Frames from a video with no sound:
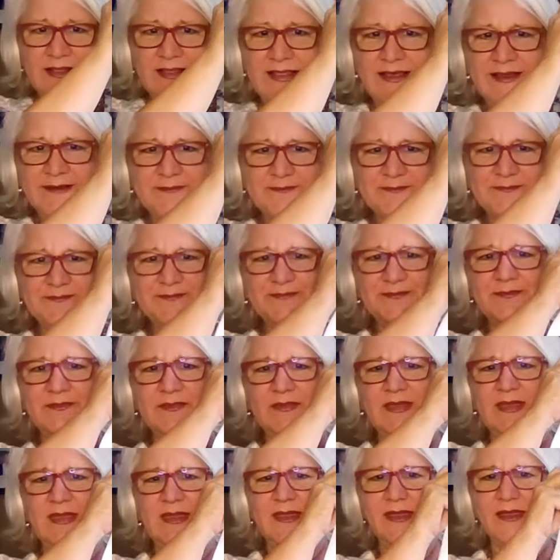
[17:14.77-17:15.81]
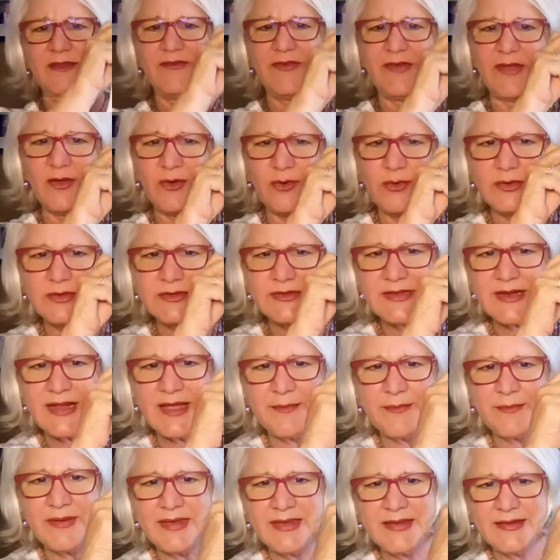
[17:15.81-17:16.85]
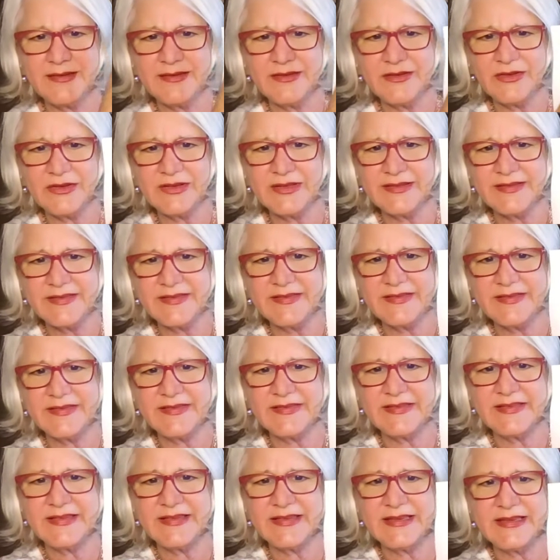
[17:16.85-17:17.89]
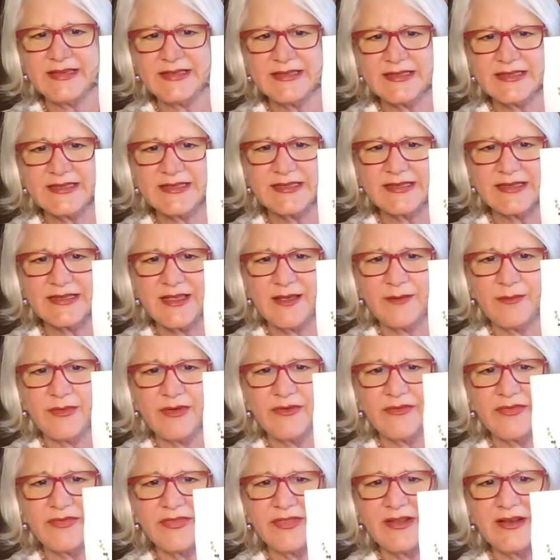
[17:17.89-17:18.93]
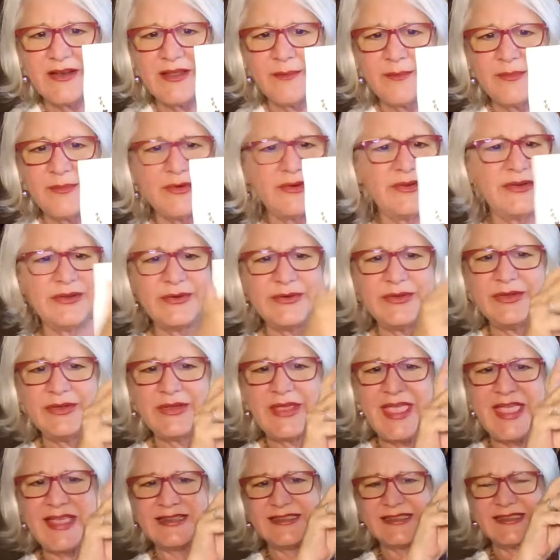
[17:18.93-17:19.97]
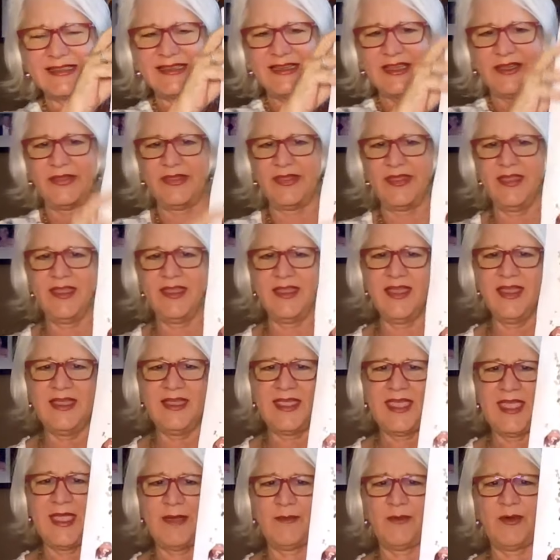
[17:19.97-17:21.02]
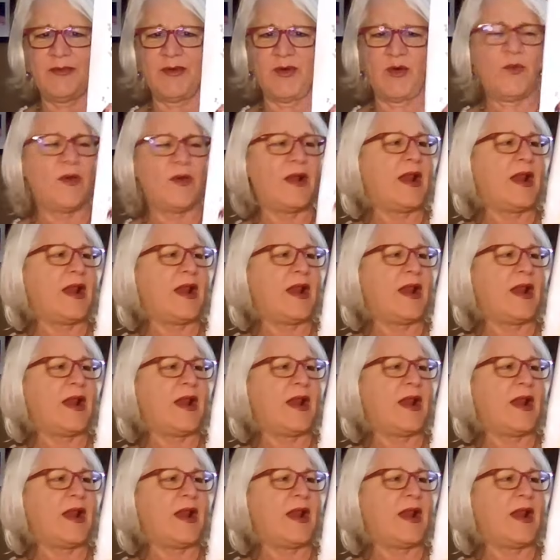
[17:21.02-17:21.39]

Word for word: like if I hold it up, it, you can see some of the number. No, you can't see on the camera, but